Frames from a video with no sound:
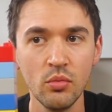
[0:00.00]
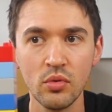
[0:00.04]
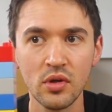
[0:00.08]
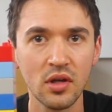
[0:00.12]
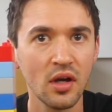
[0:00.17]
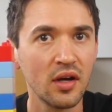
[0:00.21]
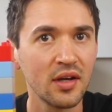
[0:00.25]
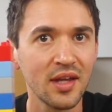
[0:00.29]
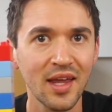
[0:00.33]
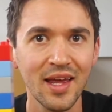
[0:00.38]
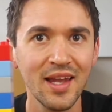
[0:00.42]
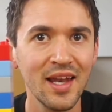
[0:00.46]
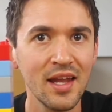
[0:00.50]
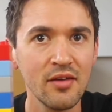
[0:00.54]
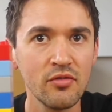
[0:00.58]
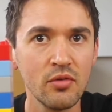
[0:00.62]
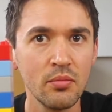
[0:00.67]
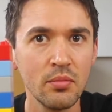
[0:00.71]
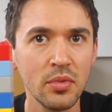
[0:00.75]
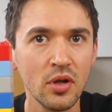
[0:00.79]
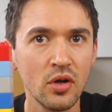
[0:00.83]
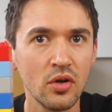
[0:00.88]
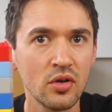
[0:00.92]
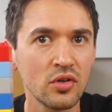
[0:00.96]
We can't get
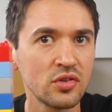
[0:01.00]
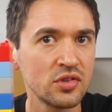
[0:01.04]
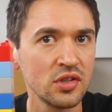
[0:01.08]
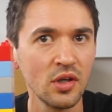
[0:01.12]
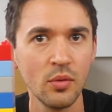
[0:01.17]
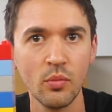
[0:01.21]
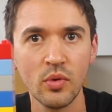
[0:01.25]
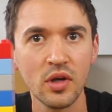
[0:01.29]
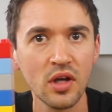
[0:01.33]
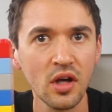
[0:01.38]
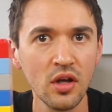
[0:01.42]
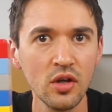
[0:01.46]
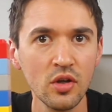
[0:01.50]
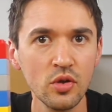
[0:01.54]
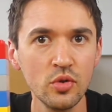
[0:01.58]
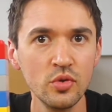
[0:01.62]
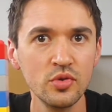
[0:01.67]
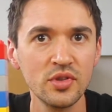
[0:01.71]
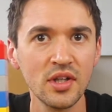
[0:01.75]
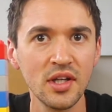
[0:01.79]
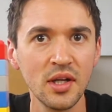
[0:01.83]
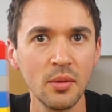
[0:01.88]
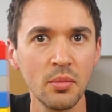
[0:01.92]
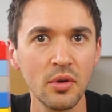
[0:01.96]
11 blocks, we can't
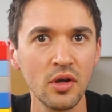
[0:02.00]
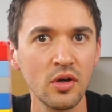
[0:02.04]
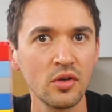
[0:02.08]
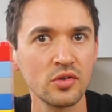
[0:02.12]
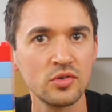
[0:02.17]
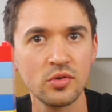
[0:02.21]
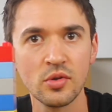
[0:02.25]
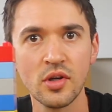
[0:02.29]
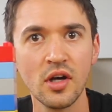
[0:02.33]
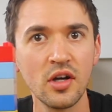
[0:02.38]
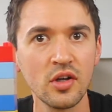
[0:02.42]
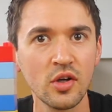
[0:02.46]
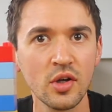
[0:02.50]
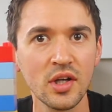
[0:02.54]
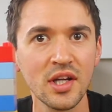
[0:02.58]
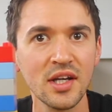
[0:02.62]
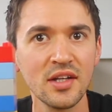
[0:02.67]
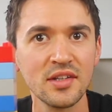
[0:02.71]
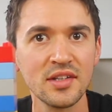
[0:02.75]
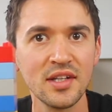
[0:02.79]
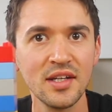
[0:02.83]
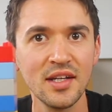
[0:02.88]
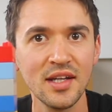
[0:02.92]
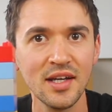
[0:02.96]
lose any blocks, we can't go
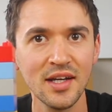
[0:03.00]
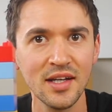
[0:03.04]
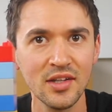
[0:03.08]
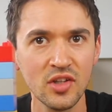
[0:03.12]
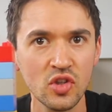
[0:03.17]
down to 9.